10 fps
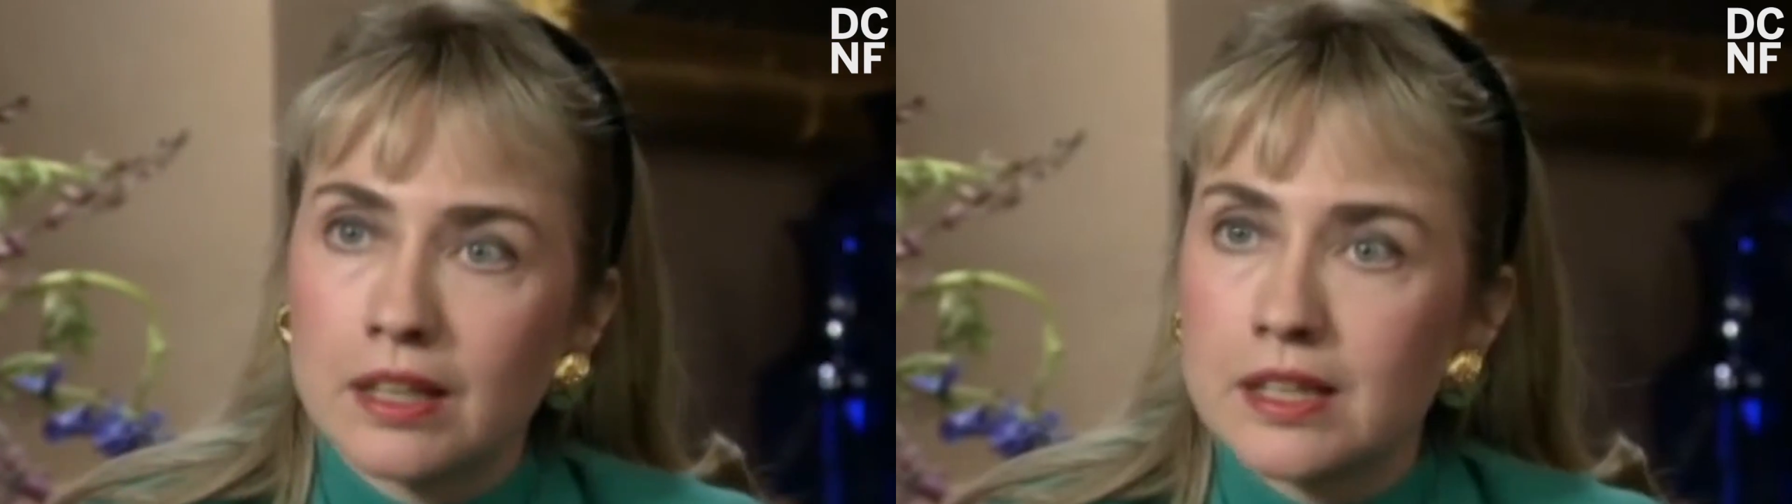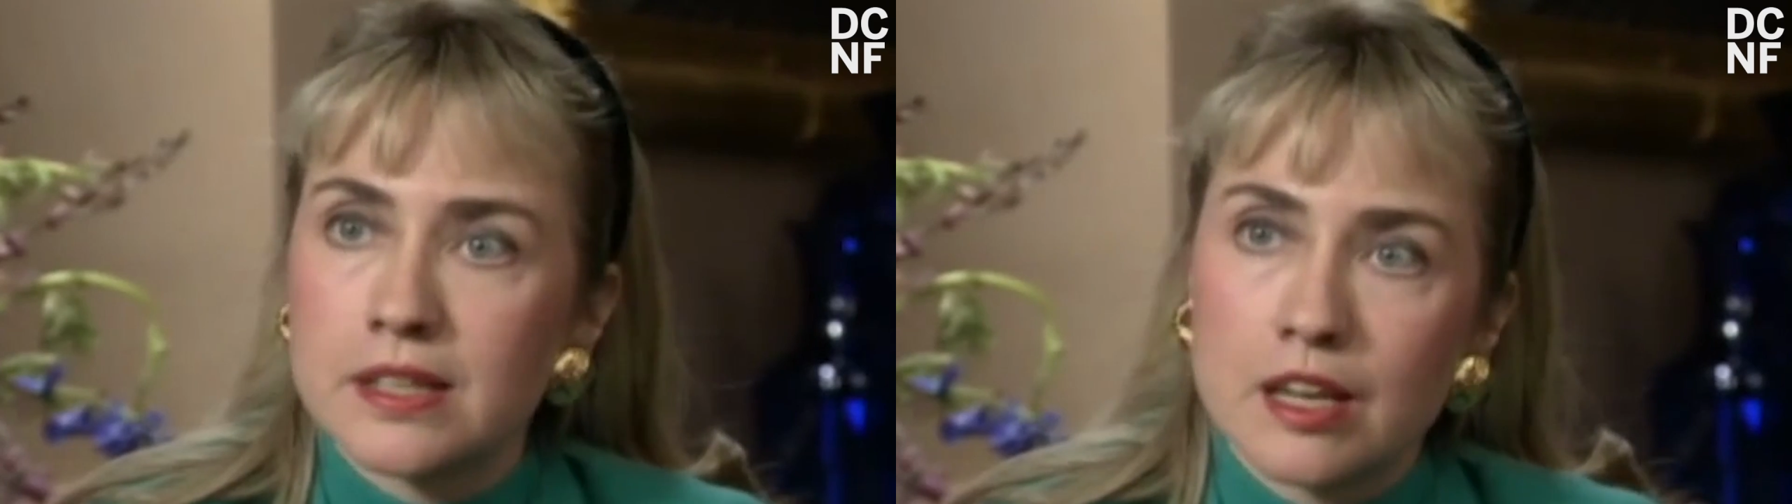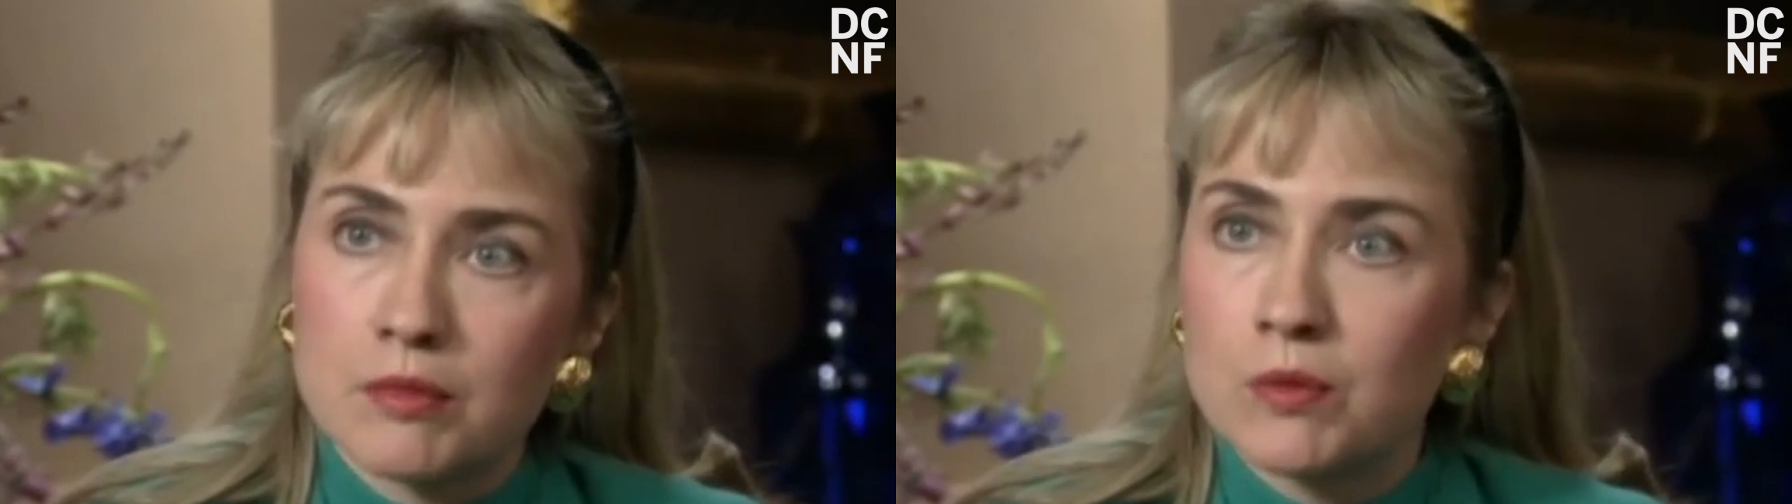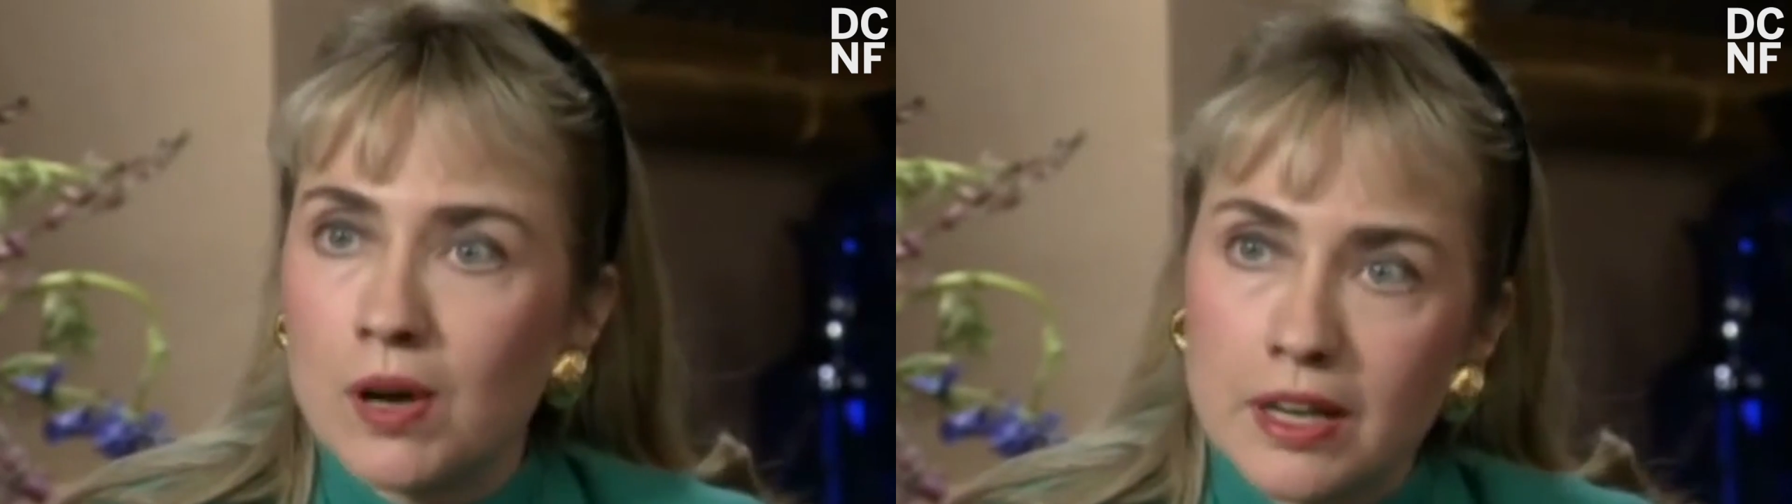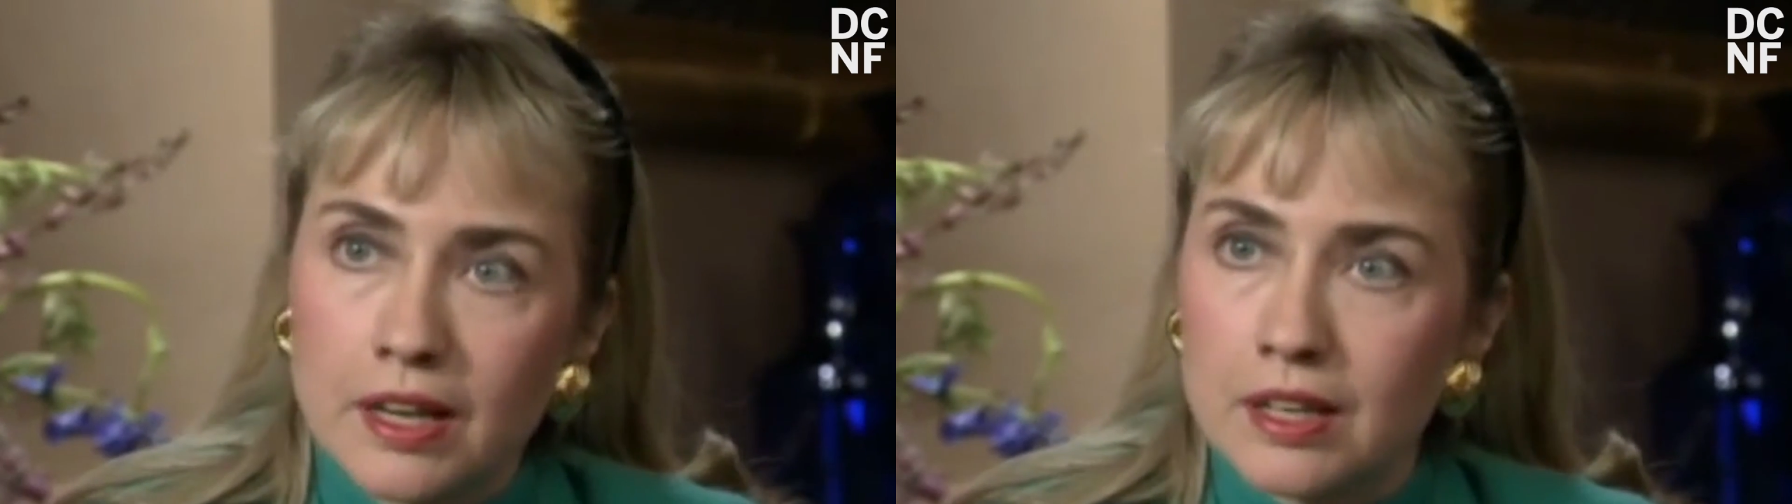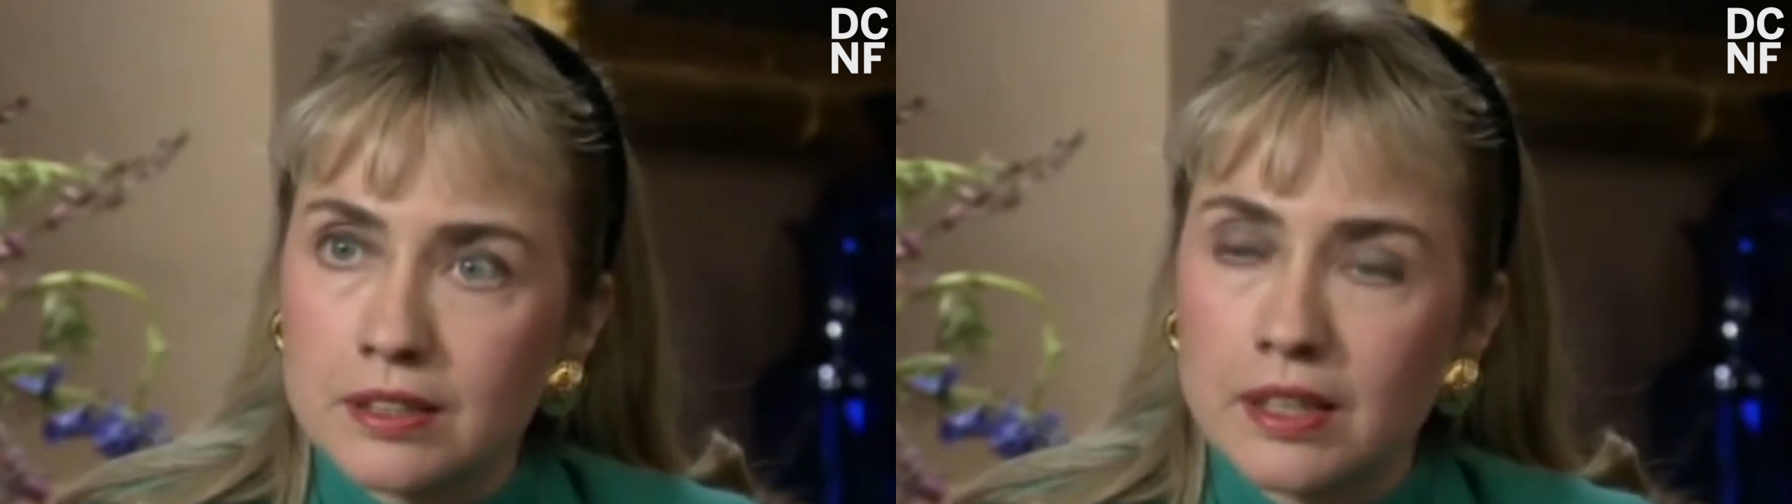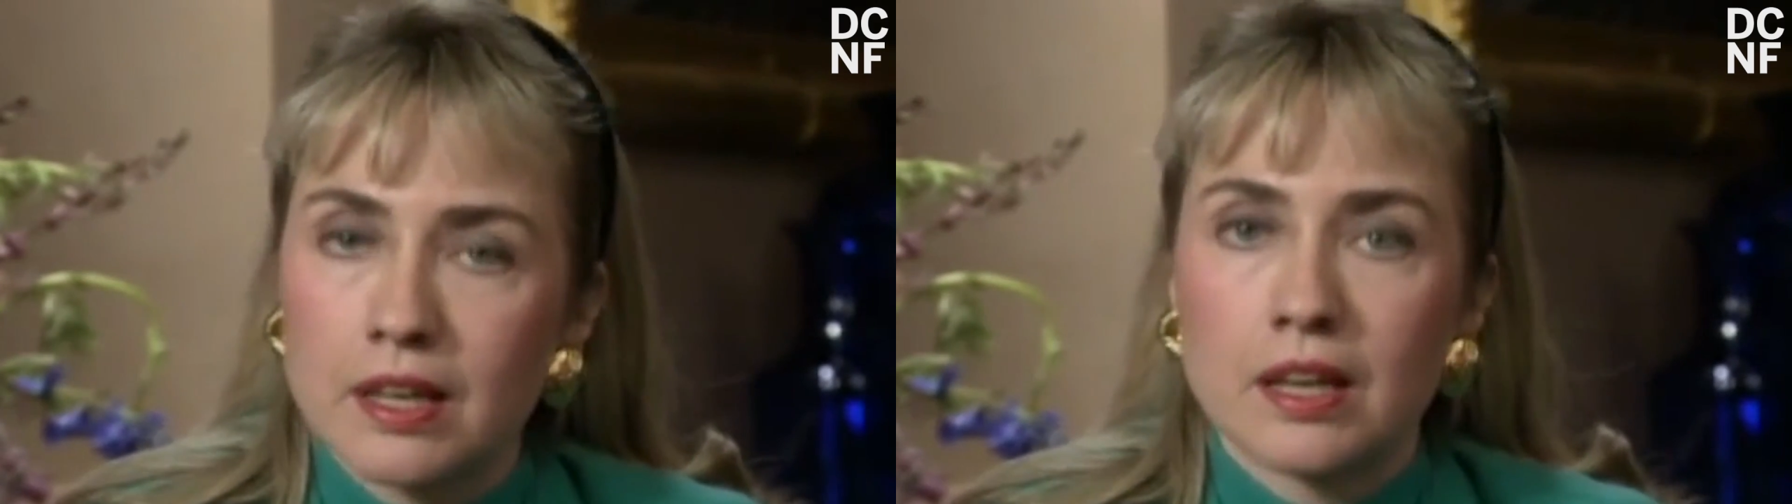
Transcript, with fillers: like Tammy Wynette.